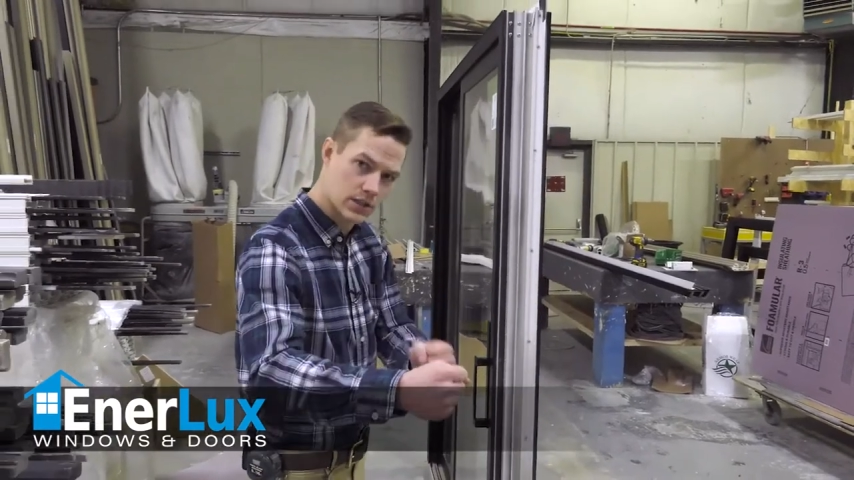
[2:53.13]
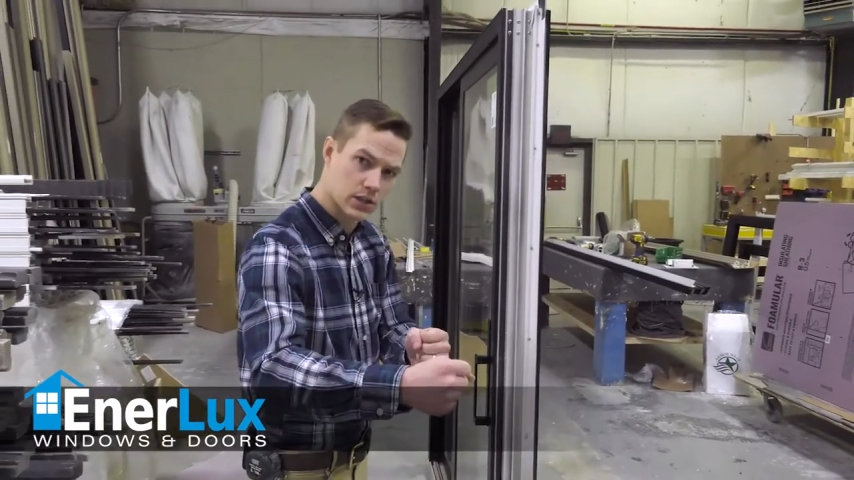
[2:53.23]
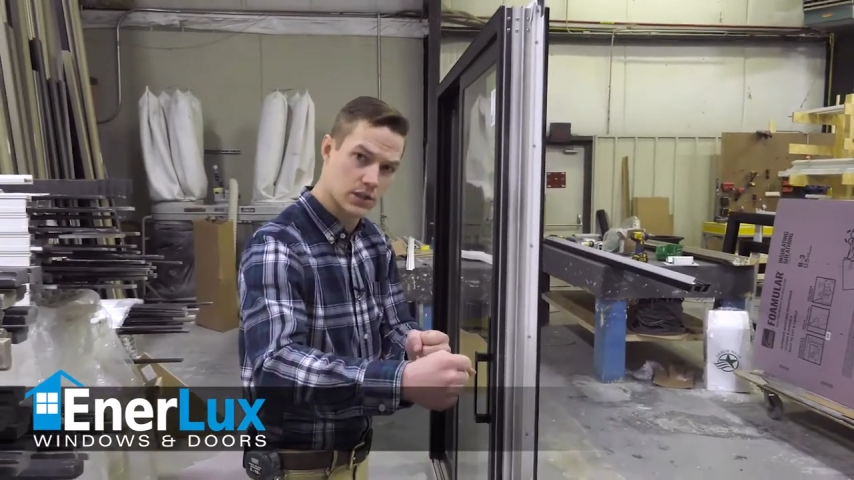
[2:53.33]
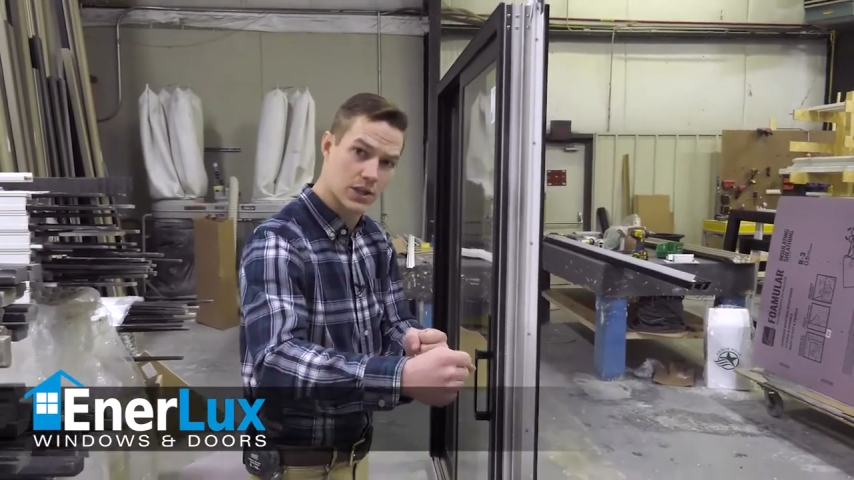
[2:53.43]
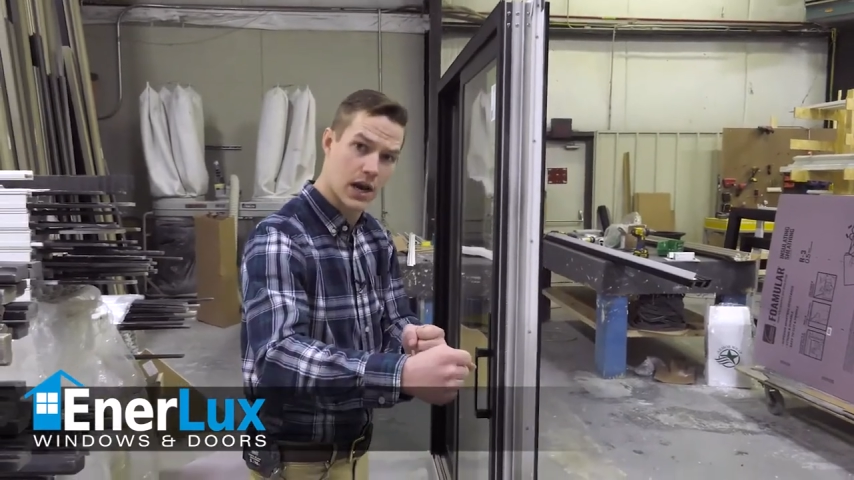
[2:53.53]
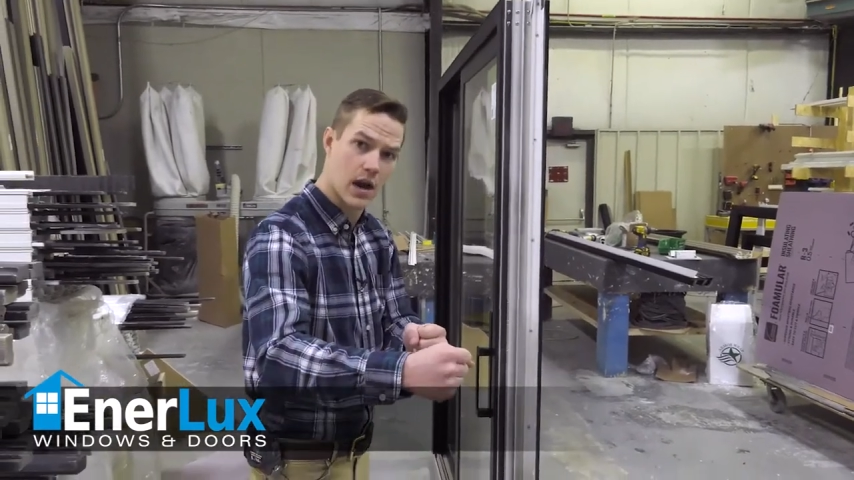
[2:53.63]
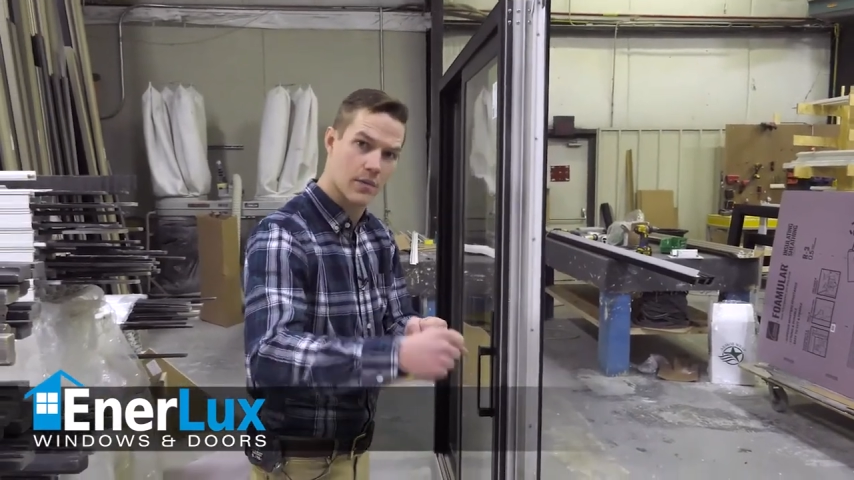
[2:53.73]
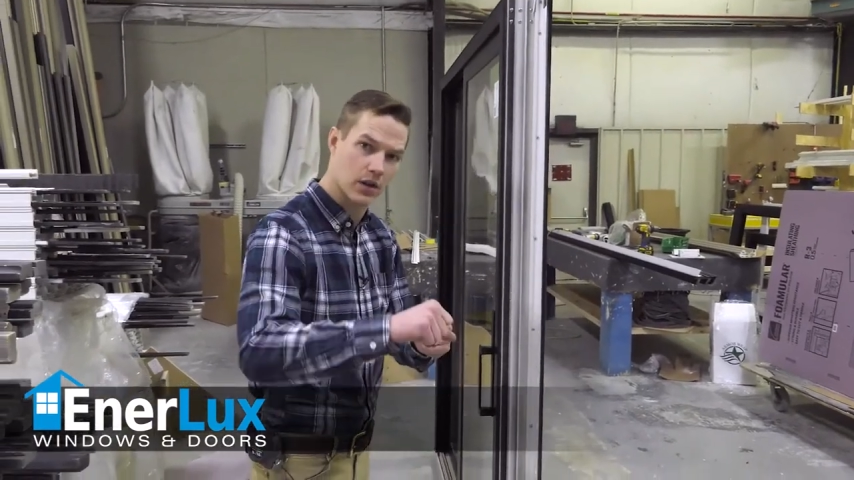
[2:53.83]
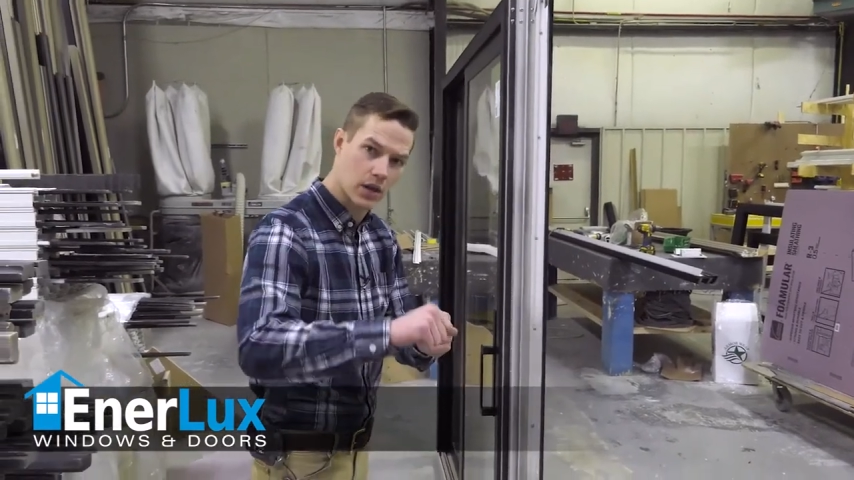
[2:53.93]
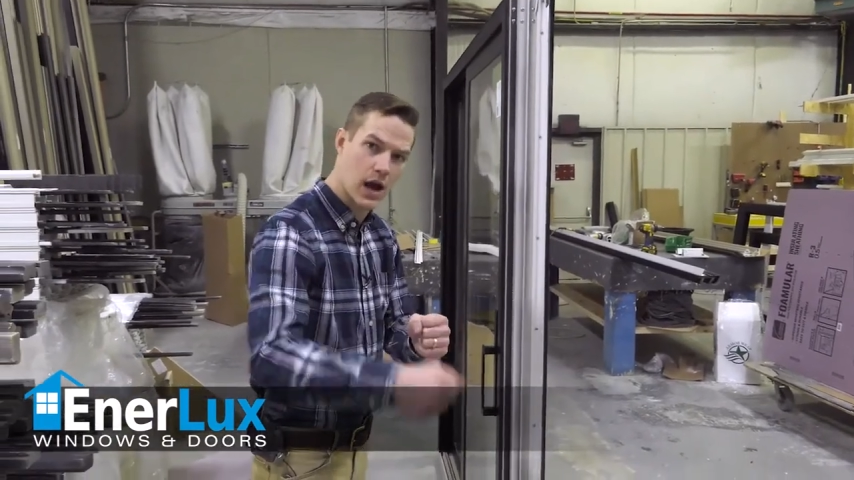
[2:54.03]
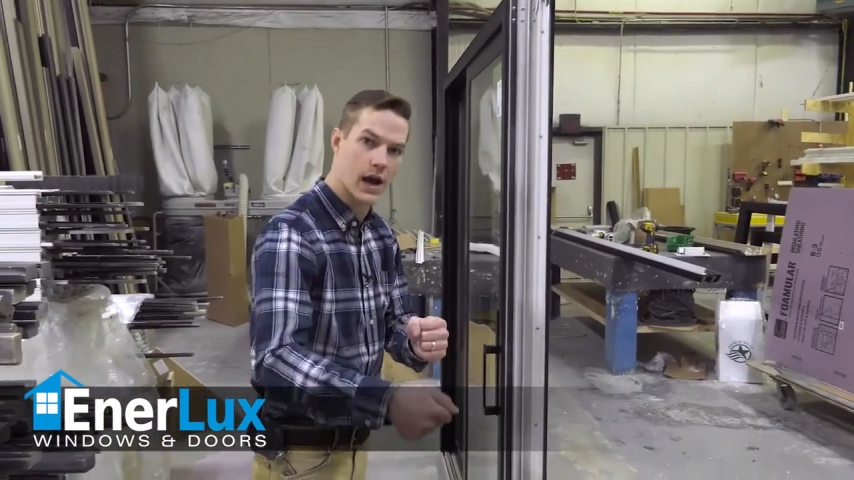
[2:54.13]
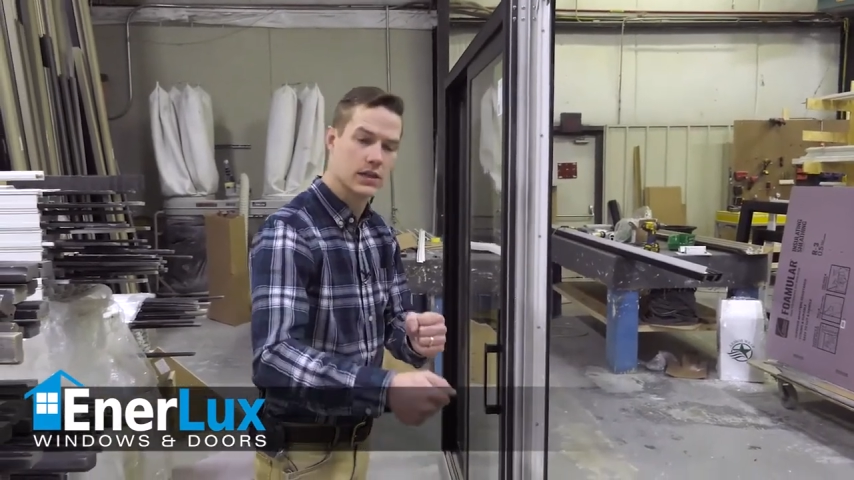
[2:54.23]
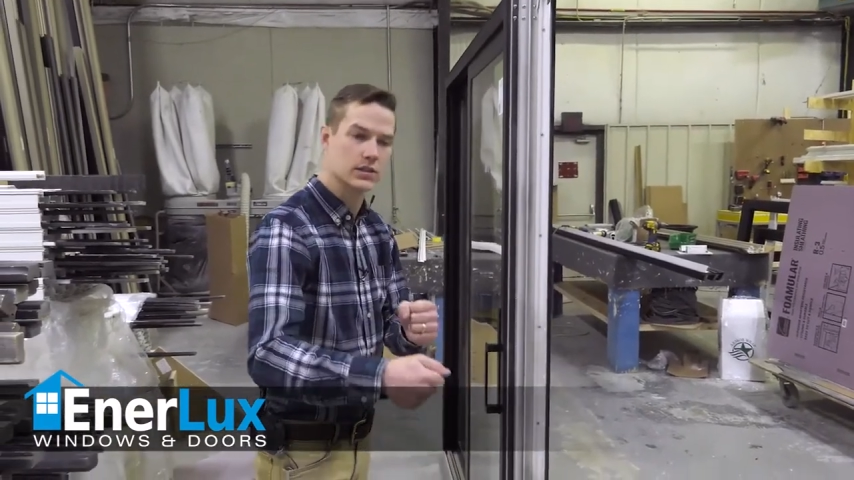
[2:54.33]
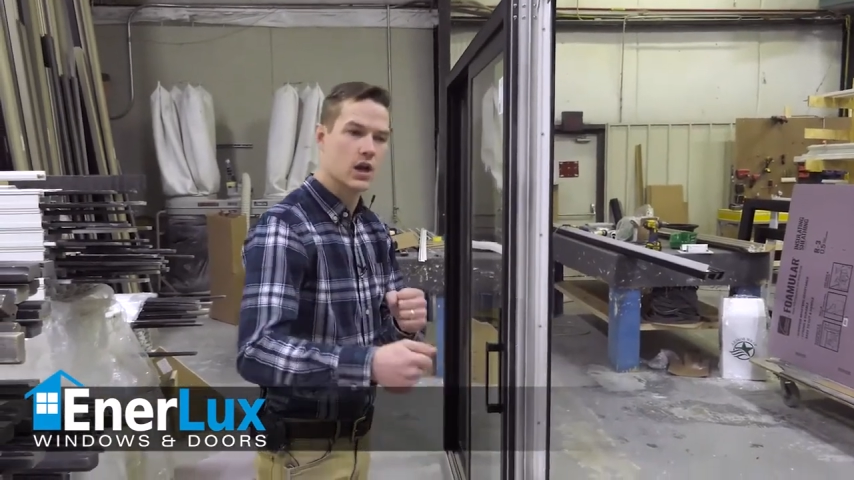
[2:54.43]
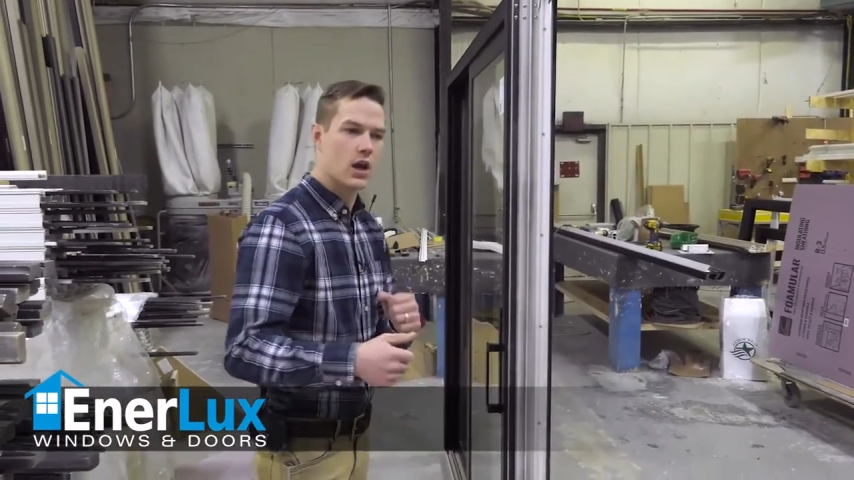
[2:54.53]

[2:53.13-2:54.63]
the jamb and locks,